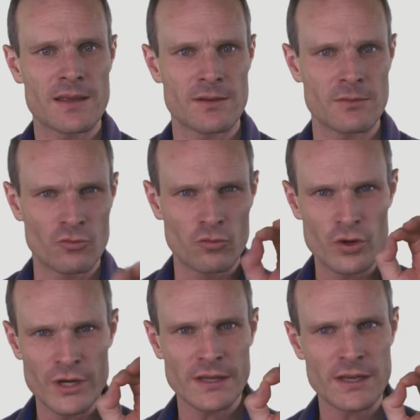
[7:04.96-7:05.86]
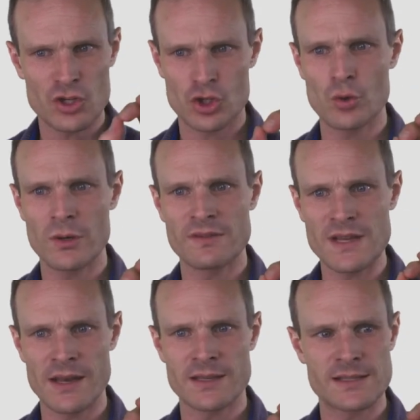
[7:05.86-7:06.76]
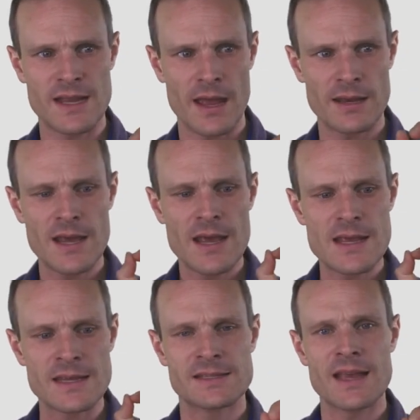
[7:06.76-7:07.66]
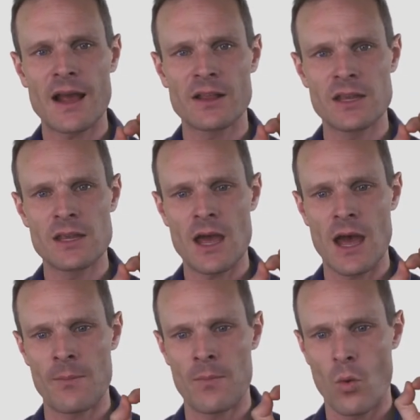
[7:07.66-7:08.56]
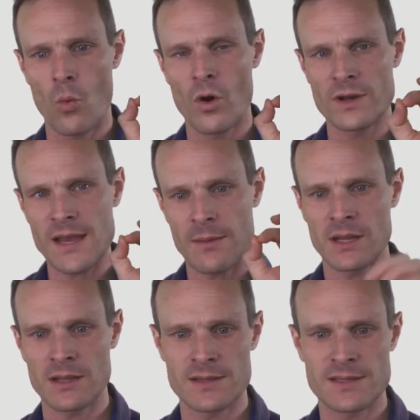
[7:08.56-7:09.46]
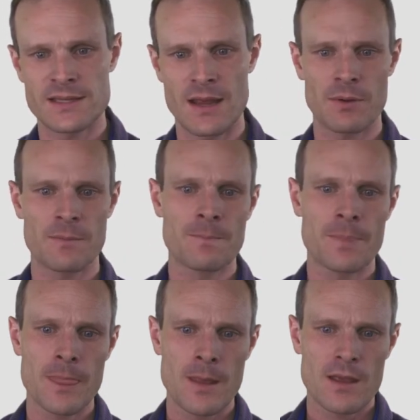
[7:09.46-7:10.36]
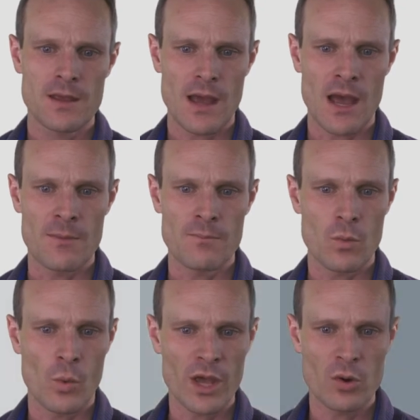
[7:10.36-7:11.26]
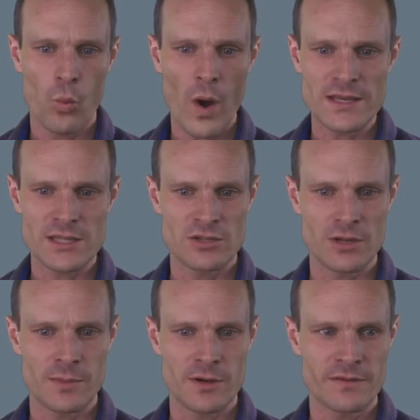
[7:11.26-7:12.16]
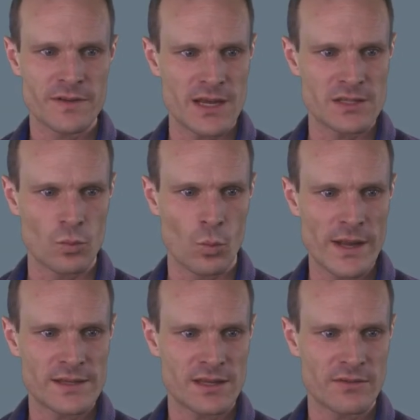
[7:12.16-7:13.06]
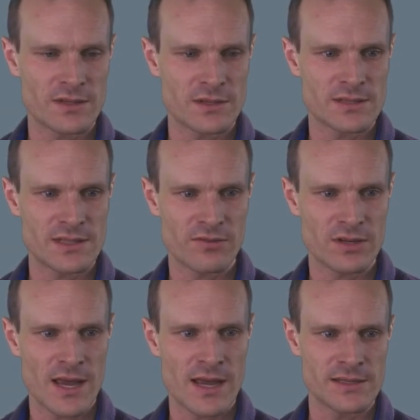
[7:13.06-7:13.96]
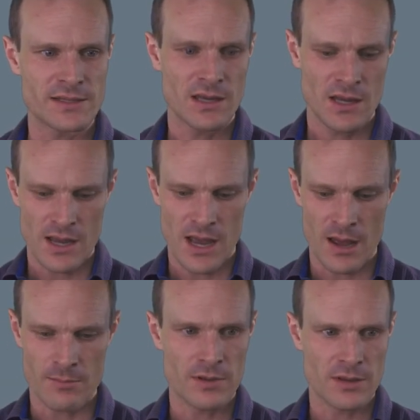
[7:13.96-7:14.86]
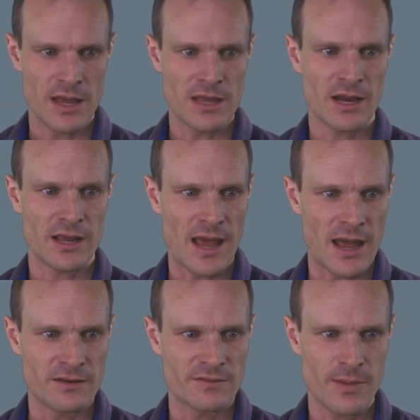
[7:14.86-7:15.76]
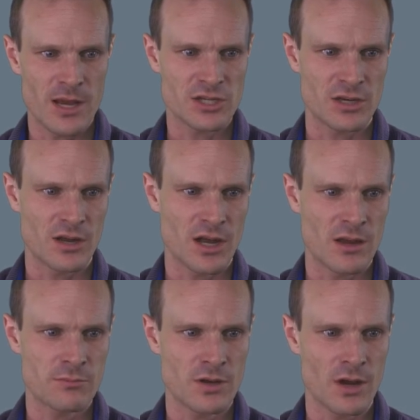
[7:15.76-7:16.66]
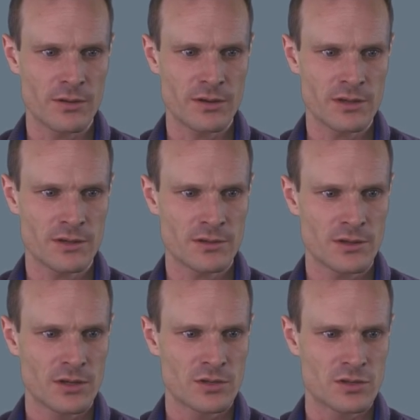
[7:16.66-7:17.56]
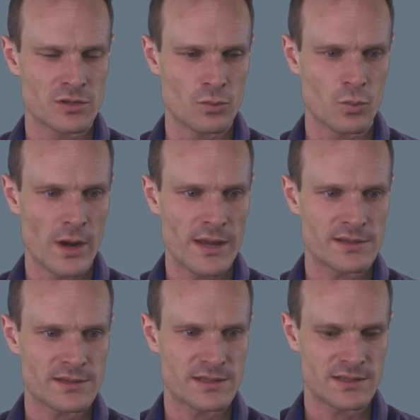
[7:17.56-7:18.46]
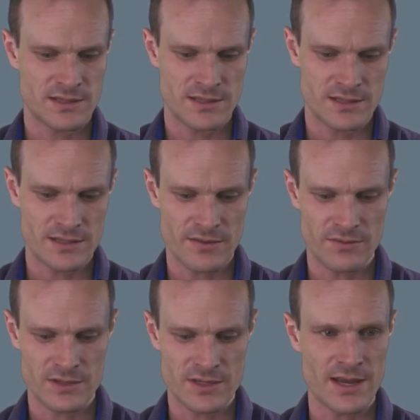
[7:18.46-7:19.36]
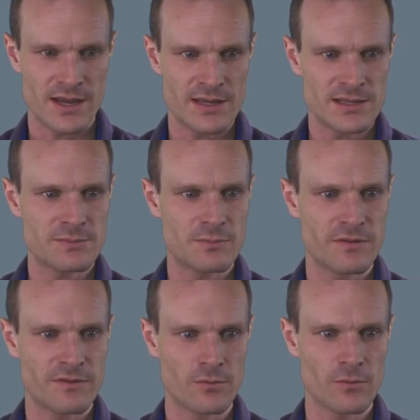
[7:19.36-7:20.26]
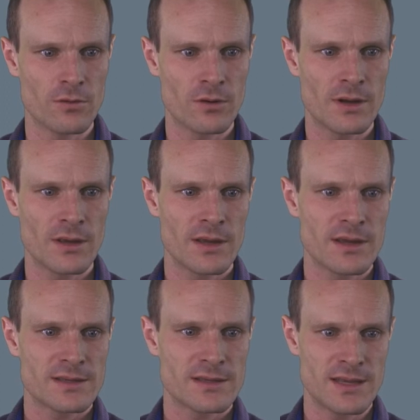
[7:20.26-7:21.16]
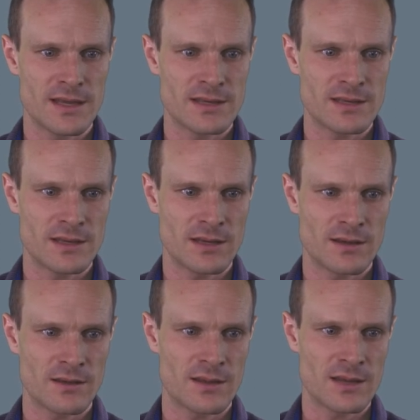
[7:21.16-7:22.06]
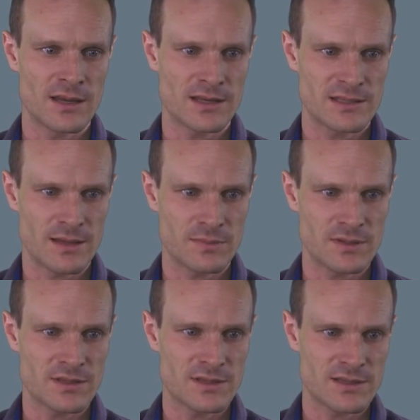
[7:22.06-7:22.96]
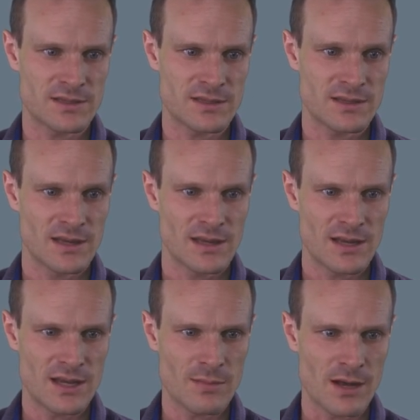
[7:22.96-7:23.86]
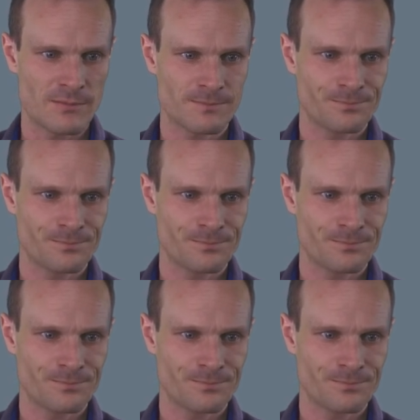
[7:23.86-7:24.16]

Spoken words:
it really intuitive to understand exactly what is happening at this step. We're going to wait a certain period of days, wait seven days, and then I can add information. I'm going to wait 7 days before sending the acceptance email.